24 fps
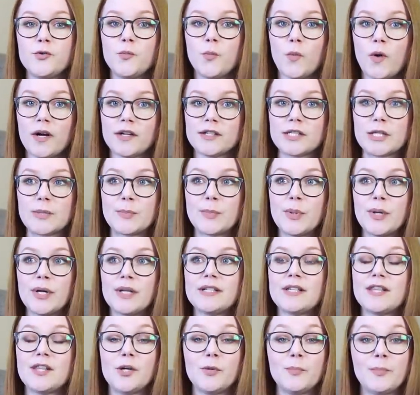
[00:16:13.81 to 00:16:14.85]
want to
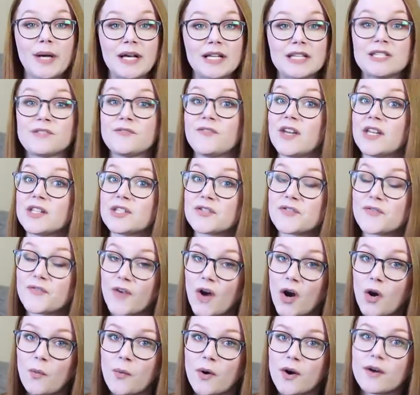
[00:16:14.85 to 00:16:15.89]
put their best face
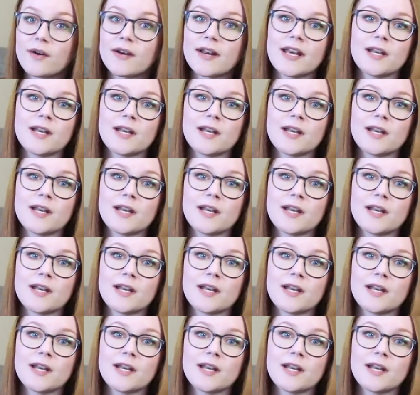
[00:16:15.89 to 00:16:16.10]
forward